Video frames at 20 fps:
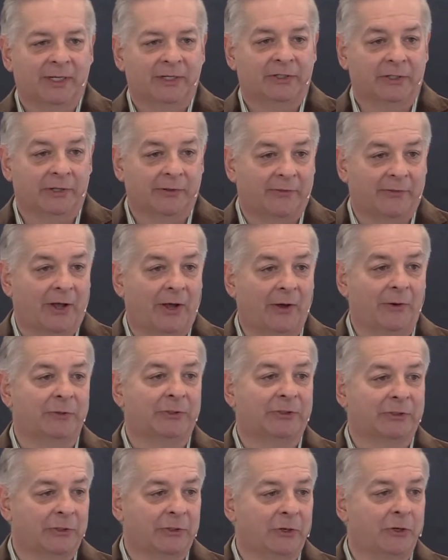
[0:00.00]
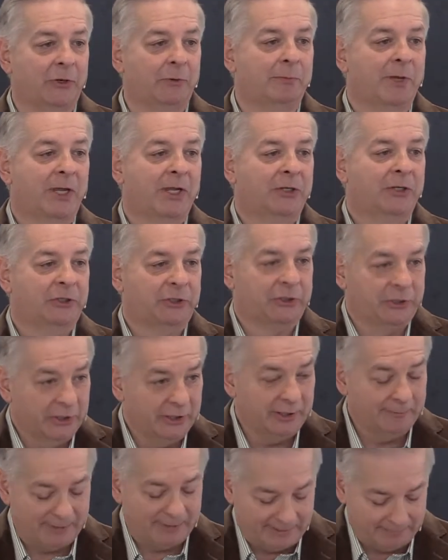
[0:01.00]
to those to whom
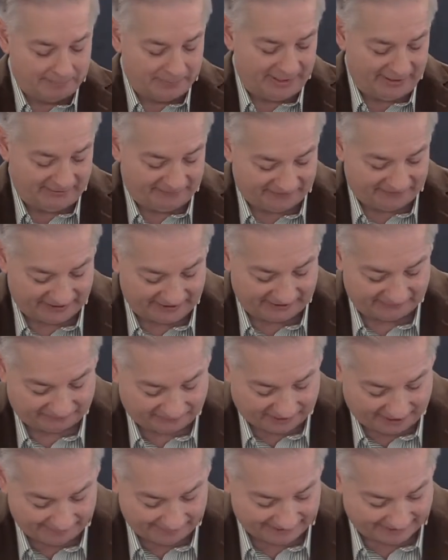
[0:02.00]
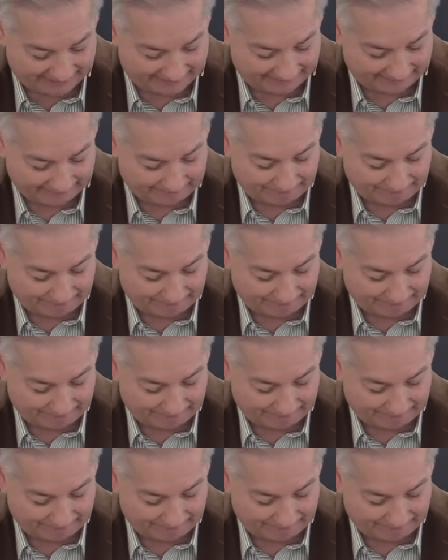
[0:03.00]
should have been benefiting from it.